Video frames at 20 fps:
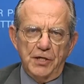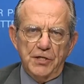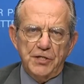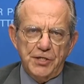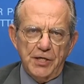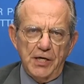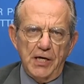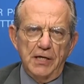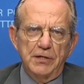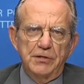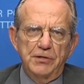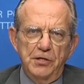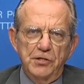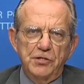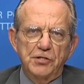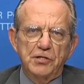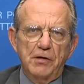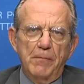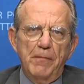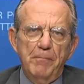I said, this
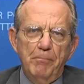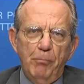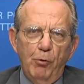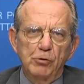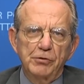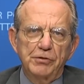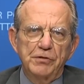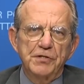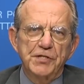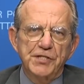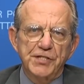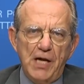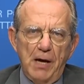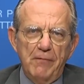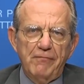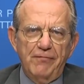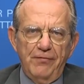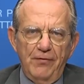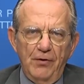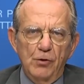is an important
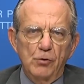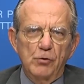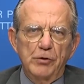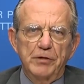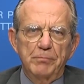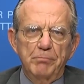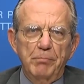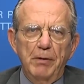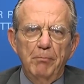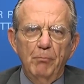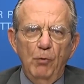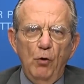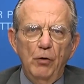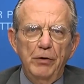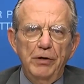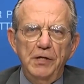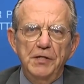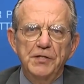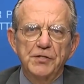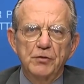step forward, but more
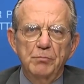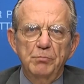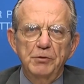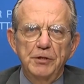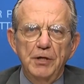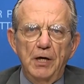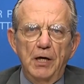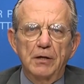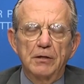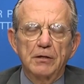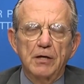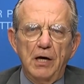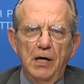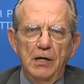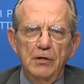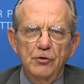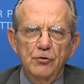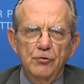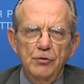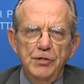needs to be done.
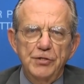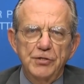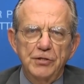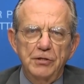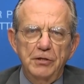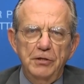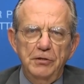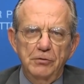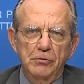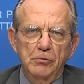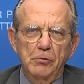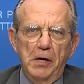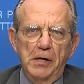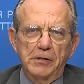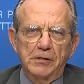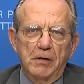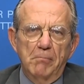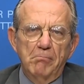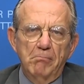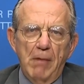Countries in the euro
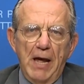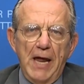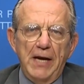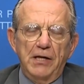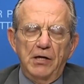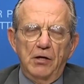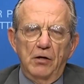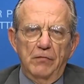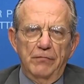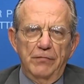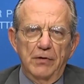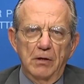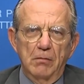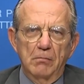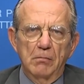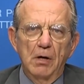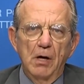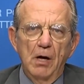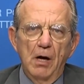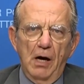area, many of
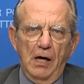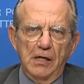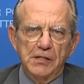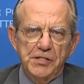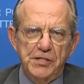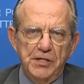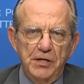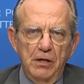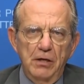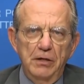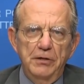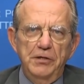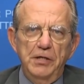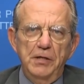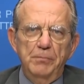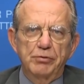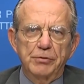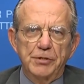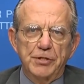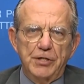them, are still in
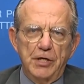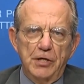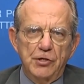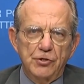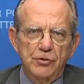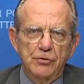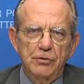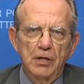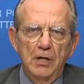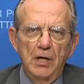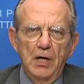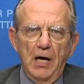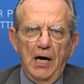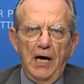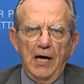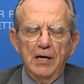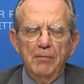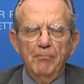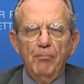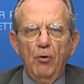deep recession.
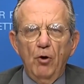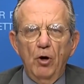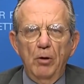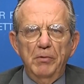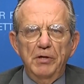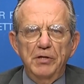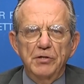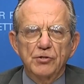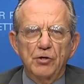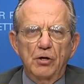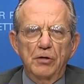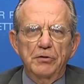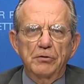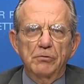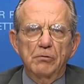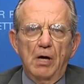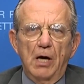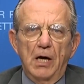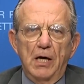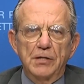Unemployment is on the
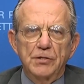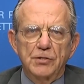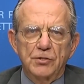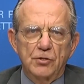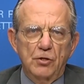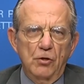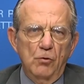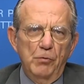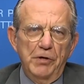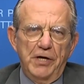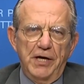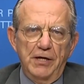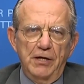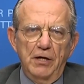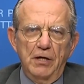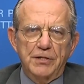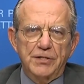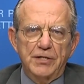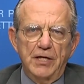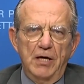rise, so we
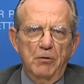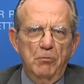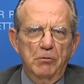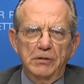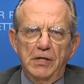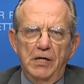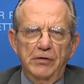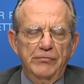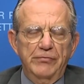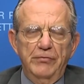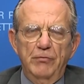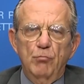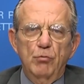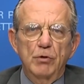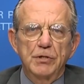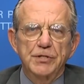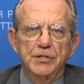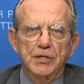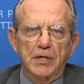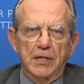cannot say we're out of the
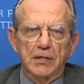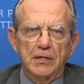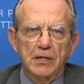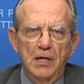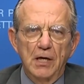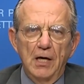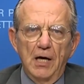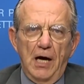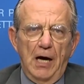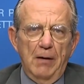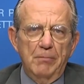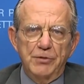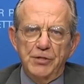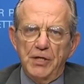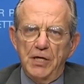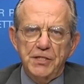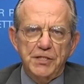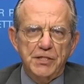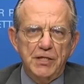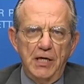woods yet. I'm
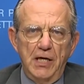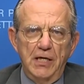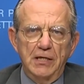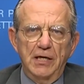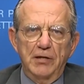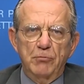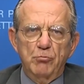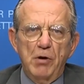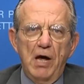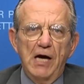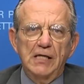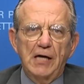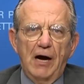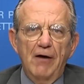just saying that we are